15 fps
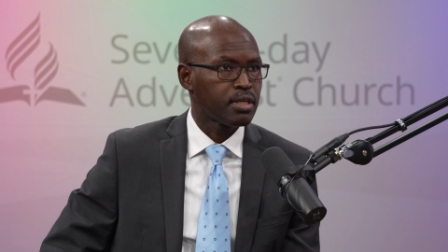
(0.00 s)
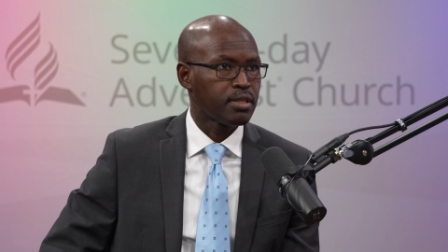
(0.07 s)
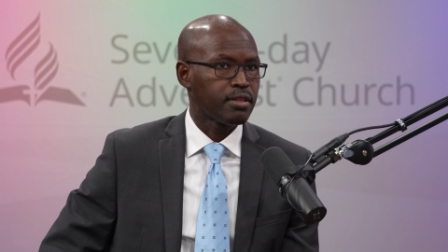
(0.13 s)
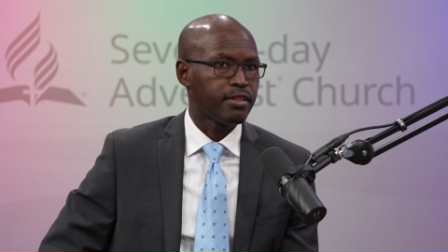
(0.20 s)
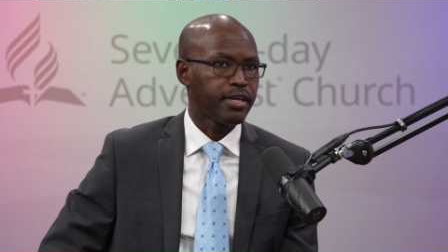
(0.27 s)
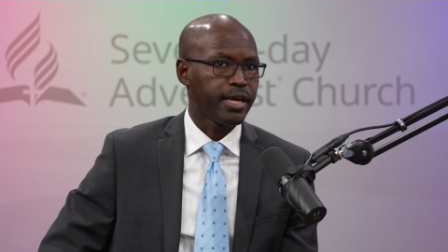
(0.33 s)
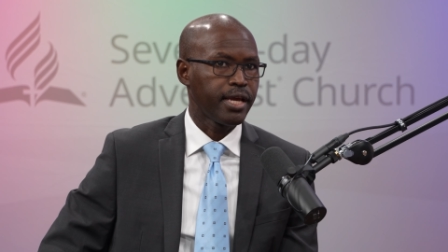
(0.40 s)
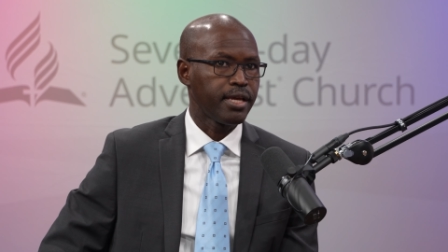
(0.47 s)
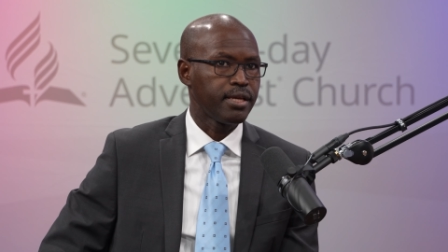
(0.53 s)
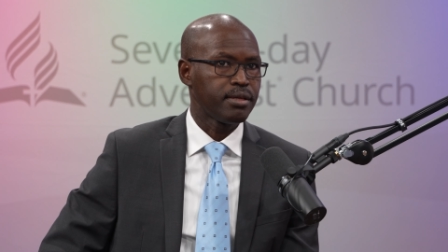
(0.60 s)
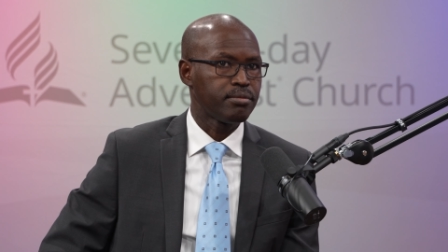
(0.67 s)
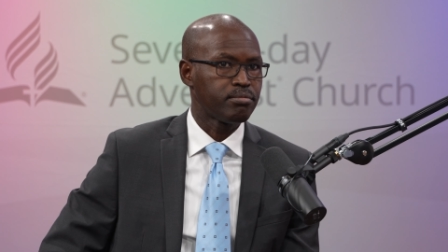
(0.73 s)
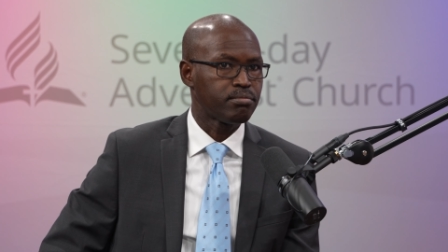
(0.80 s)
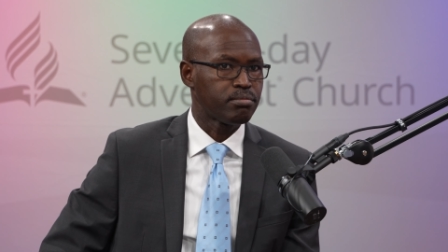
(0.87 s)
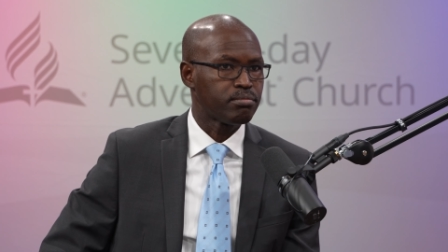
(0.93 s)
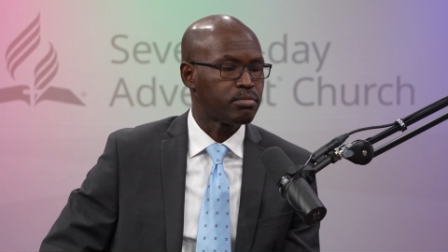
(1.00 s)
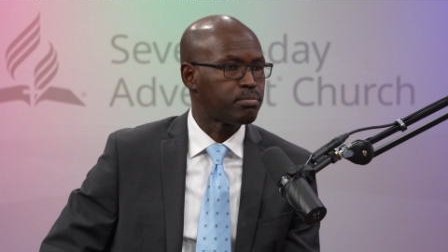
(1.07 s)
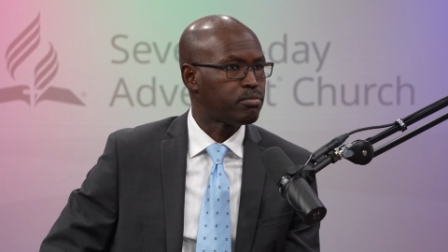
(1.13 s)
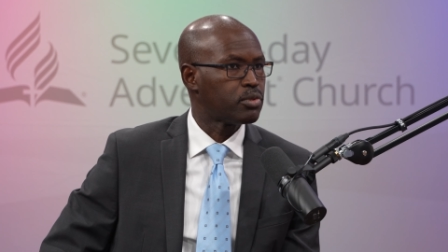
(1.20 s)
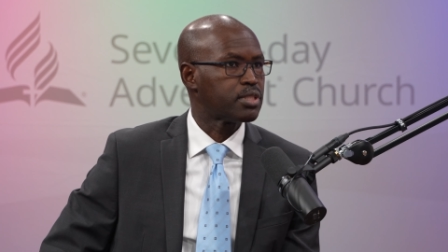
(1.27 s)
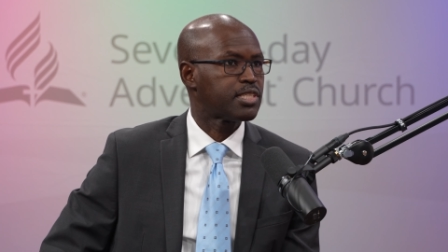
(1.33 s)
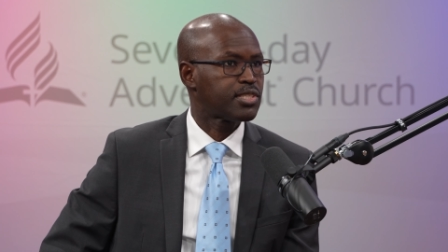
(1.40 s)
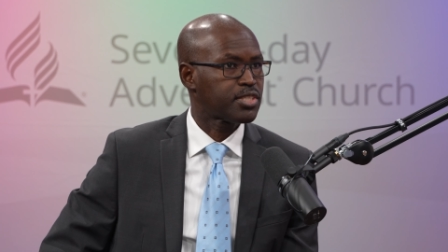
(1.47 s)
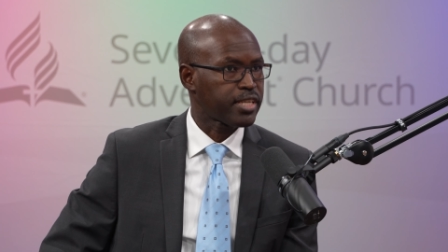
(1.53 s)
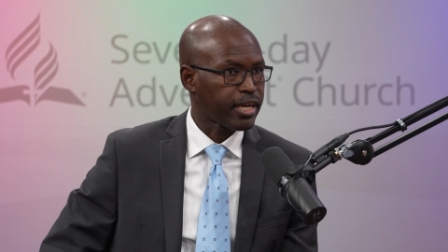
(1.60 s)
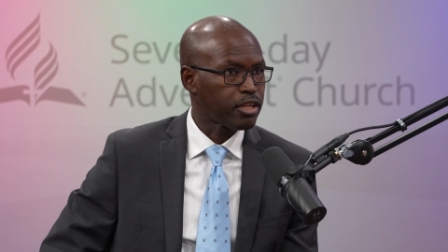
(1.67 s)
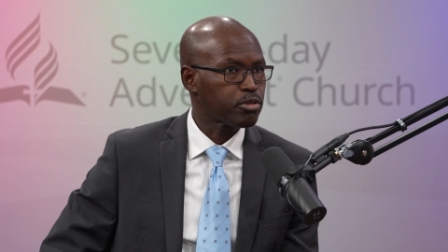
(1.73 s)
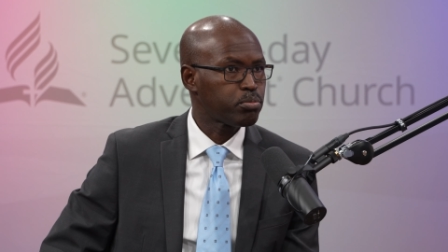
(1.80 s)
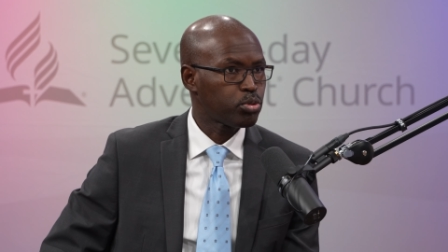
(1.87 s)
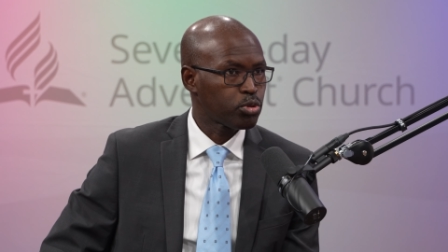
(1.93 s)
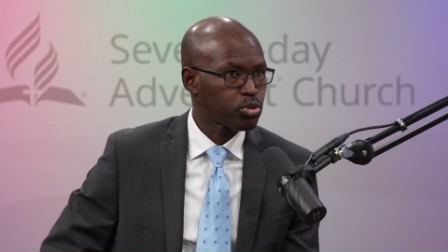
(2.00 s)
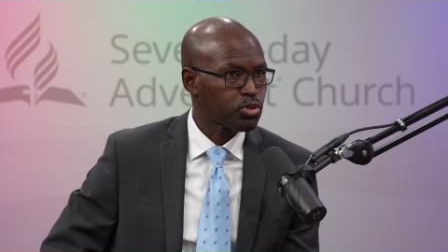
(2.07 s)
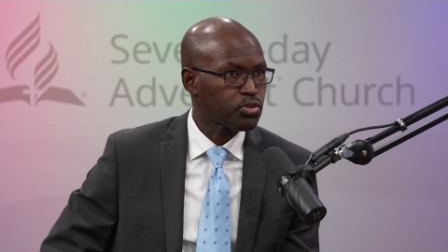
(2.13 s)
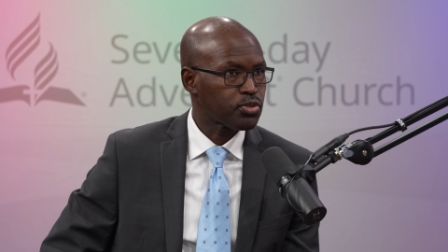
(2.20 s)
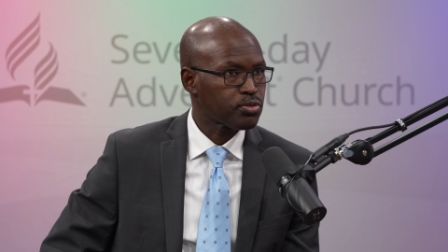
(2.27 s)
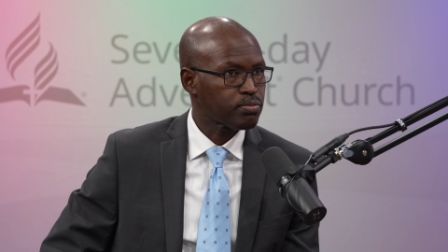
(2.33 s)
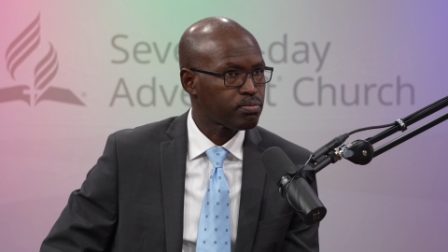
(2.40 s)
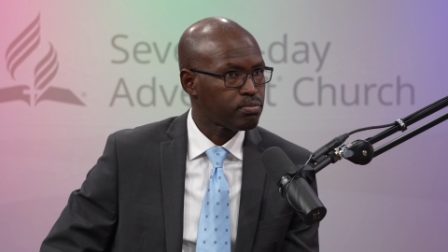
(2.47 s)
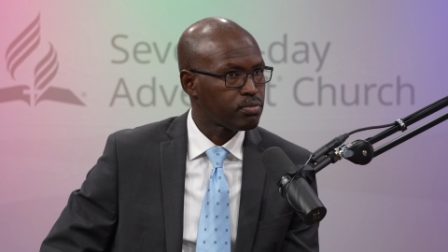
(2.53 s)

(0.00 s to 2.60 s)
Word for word: They sell books,